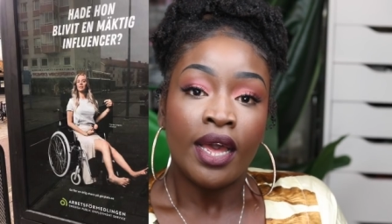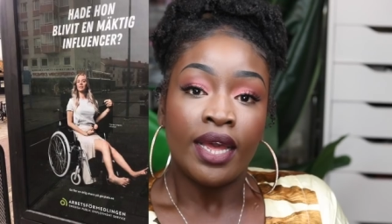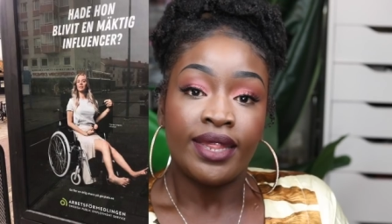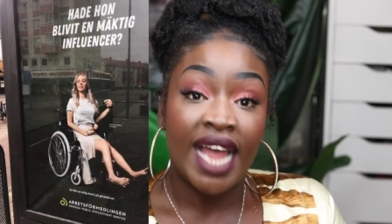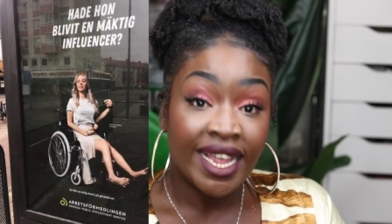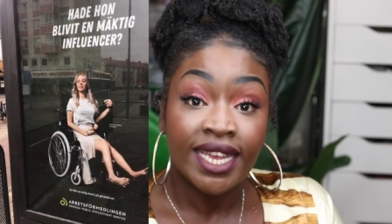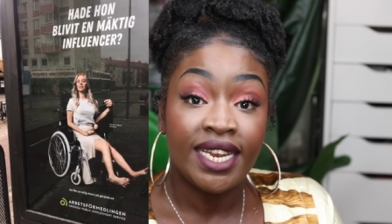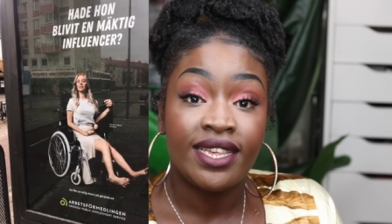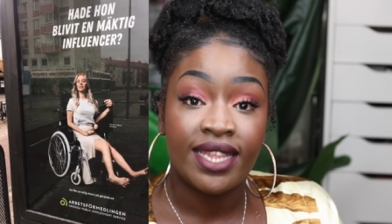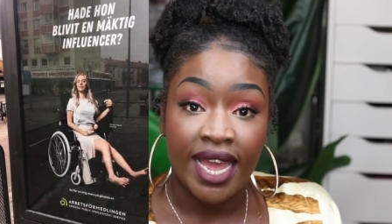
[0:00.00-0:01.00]

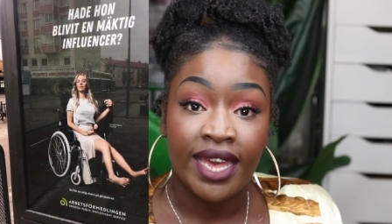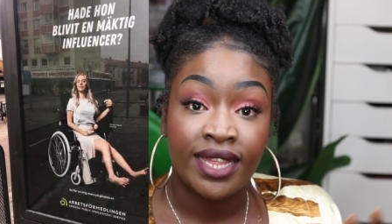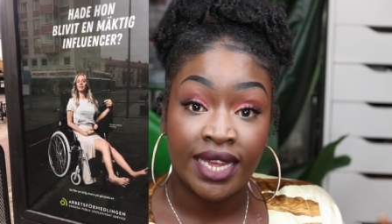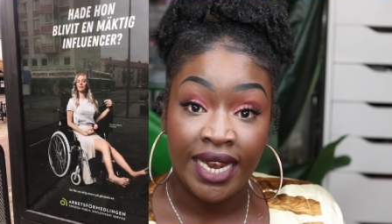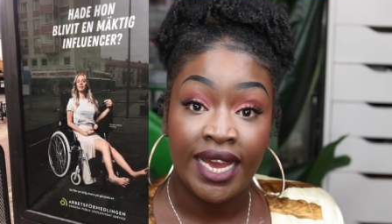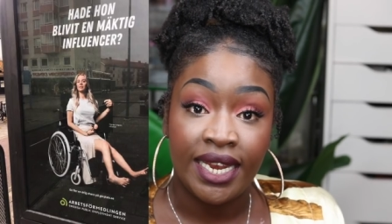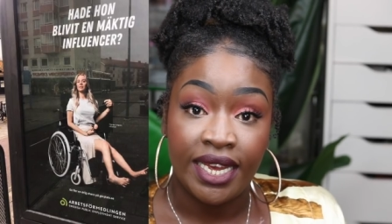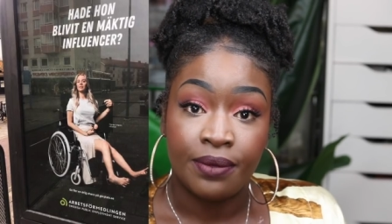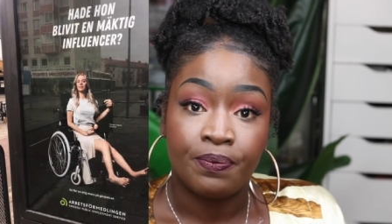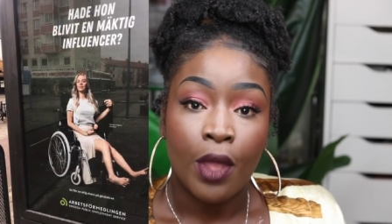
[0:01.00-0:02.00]
Natalie states
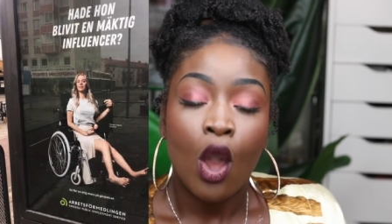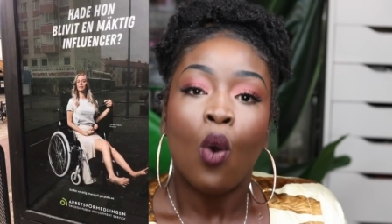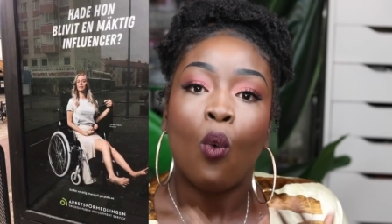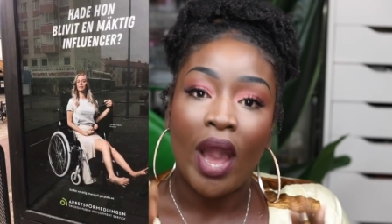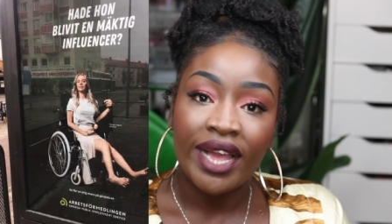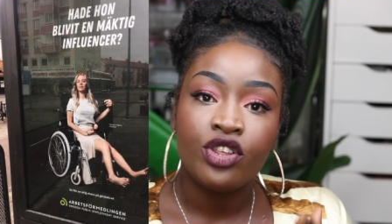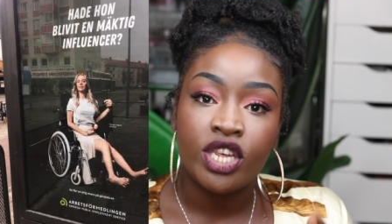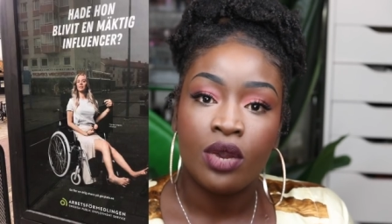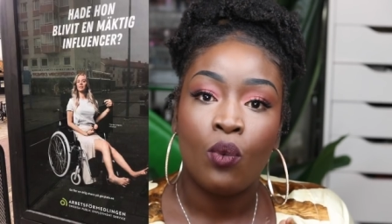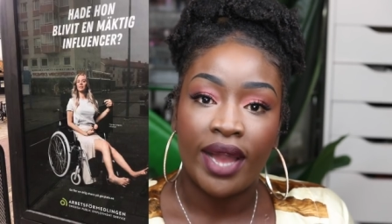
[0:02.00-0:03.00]
clearly when
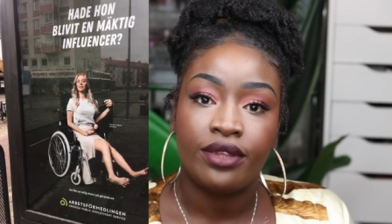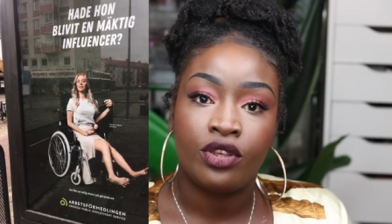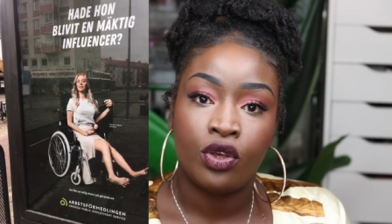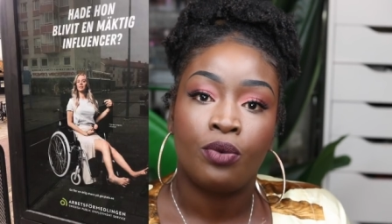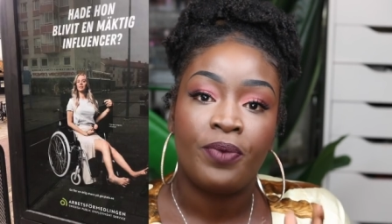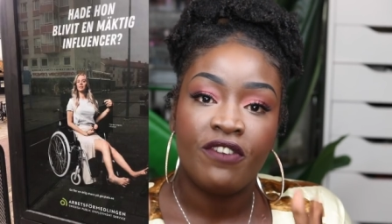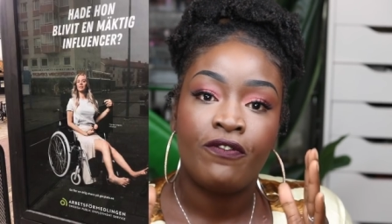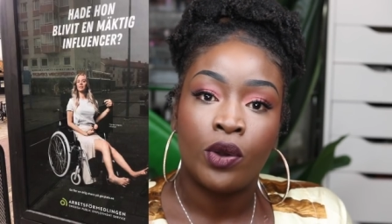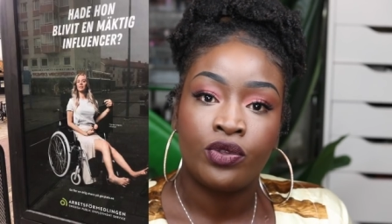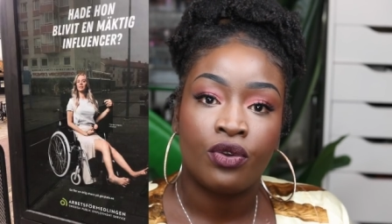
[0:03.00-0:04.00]
she went to be
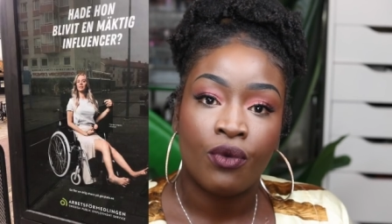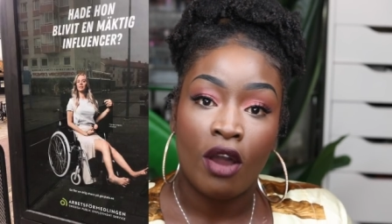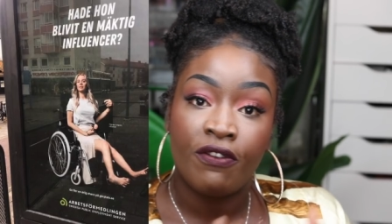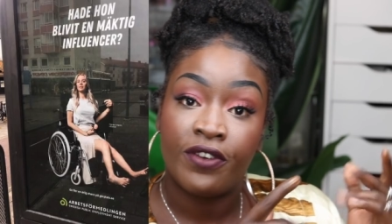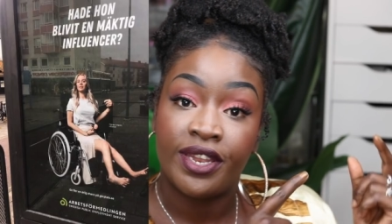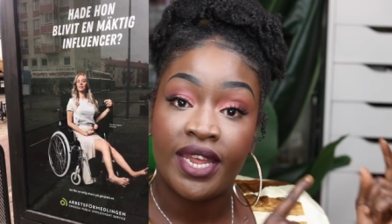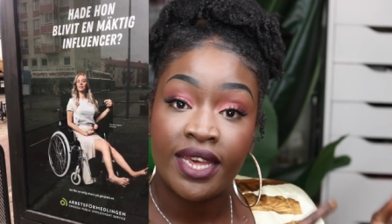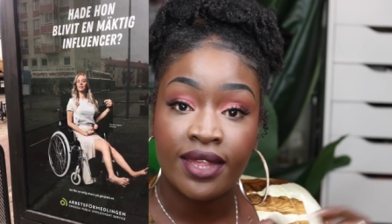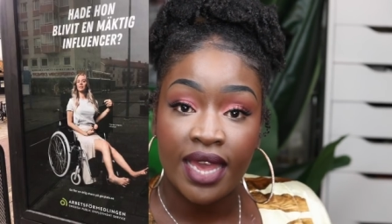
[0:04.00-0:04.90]
photographed for this